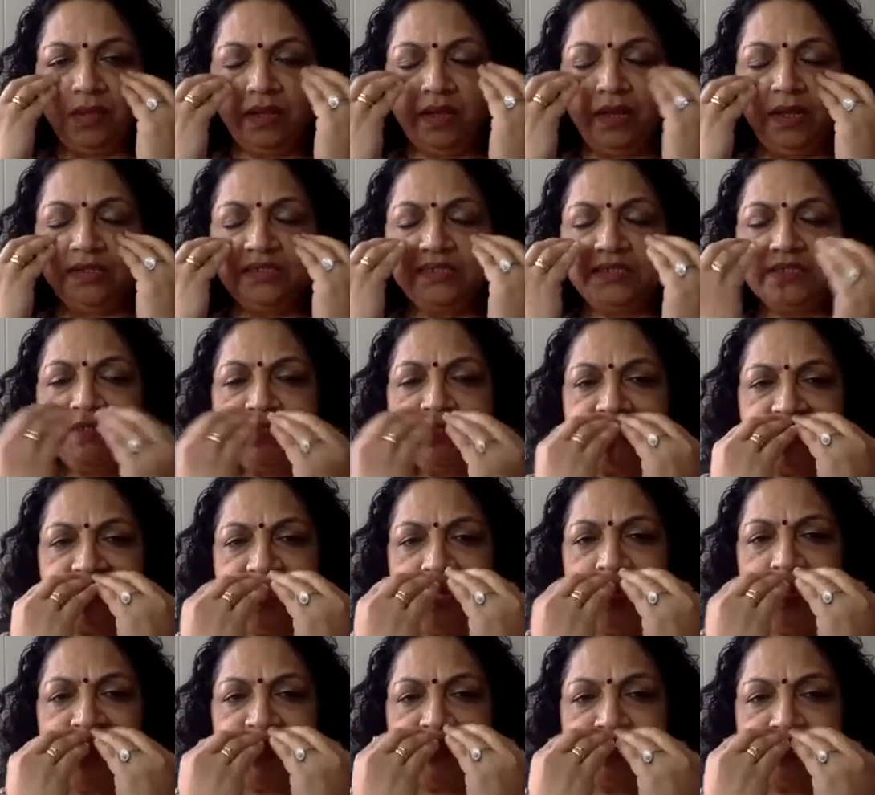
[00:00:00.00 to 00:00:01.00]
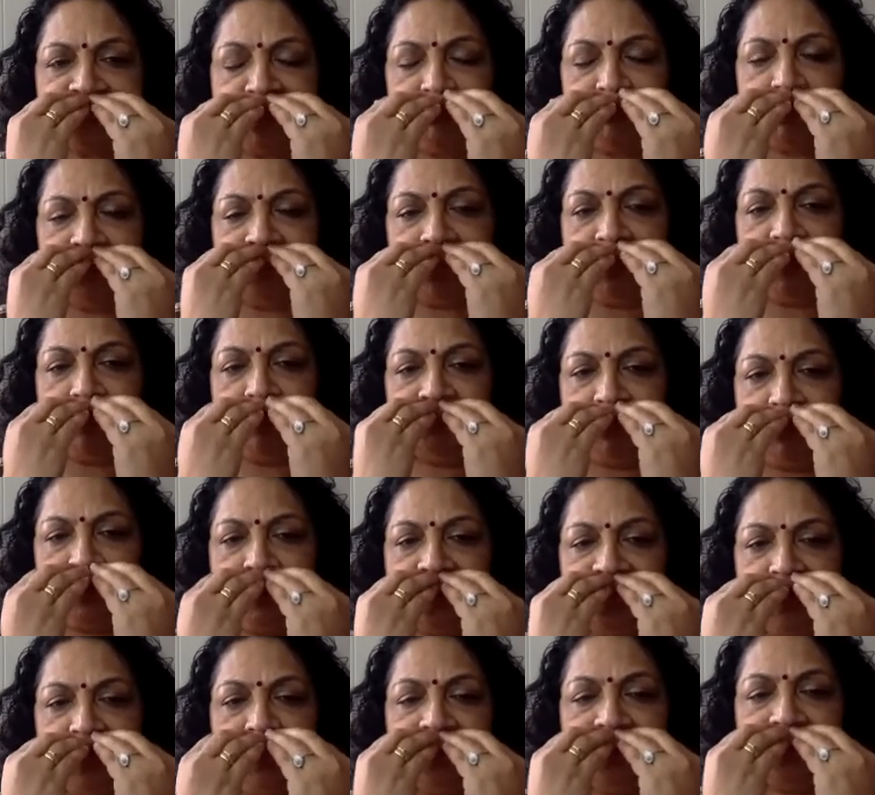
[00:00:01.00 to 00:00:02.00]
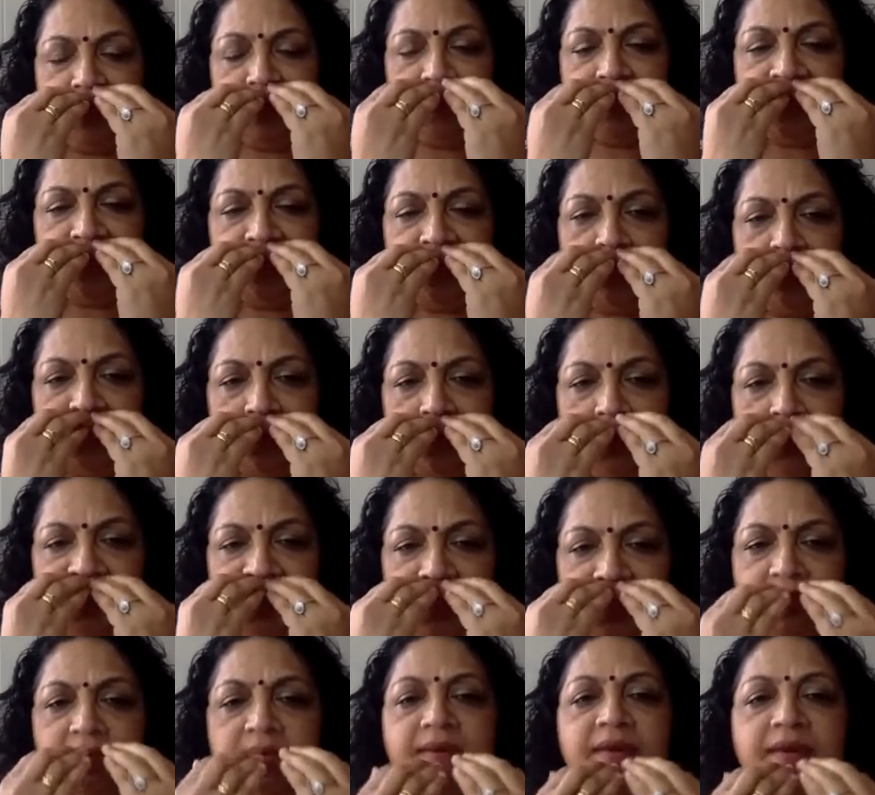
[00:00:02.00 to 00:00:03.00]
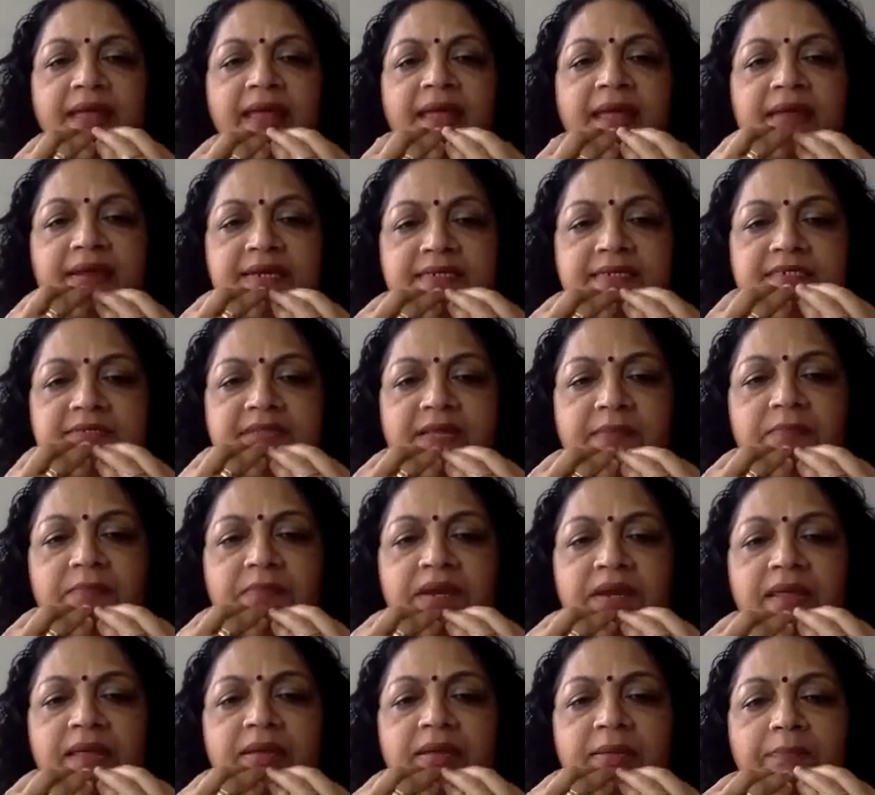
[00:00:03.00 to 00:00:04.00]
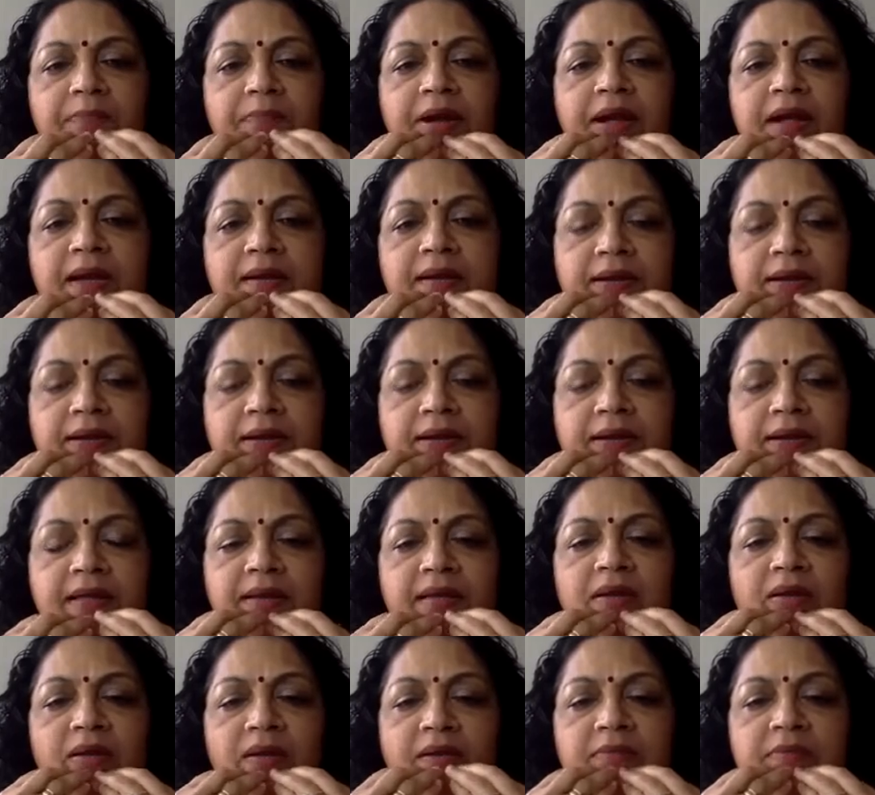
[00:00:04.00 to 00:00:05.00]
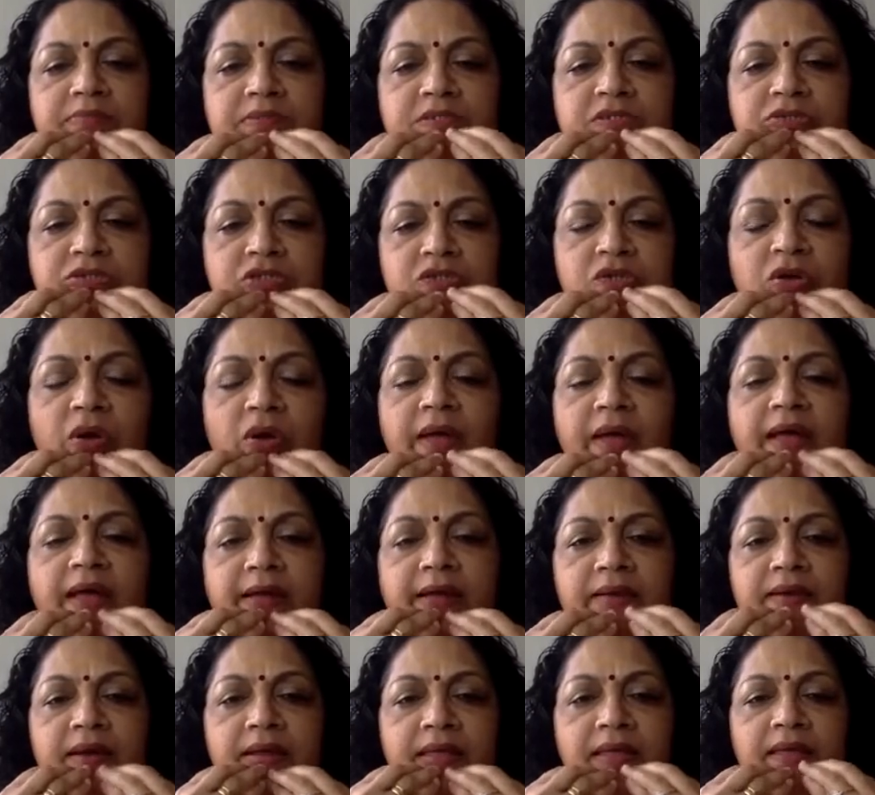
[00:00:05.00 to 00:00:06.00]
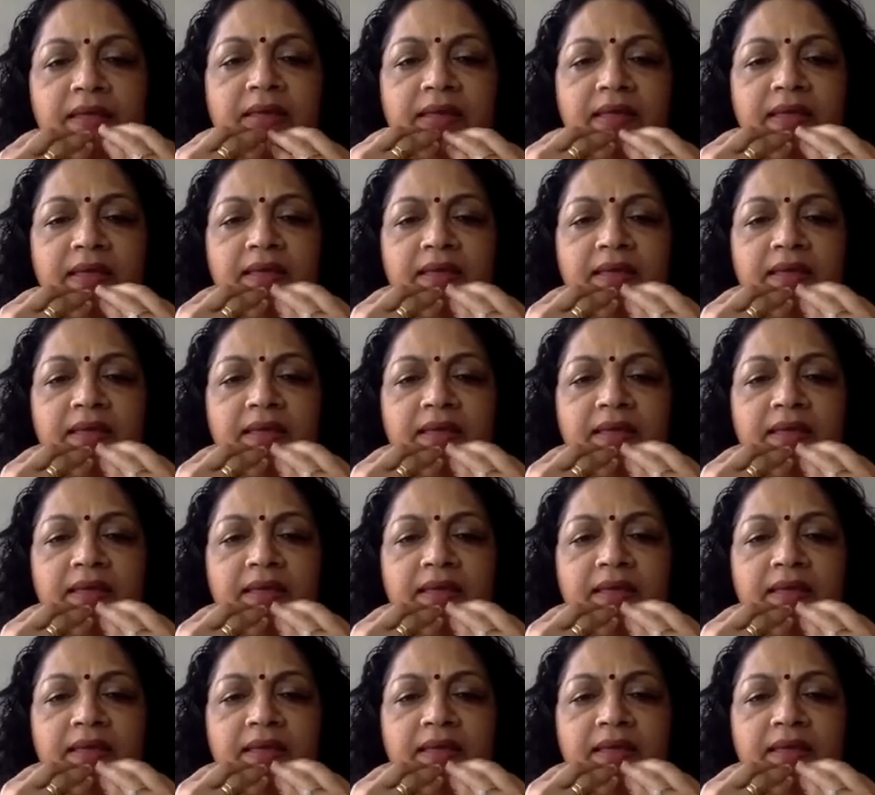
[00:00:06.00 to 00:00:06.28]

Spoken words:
and just tear somebody apart. I really want to tear somebody apart right now. I'm so angry.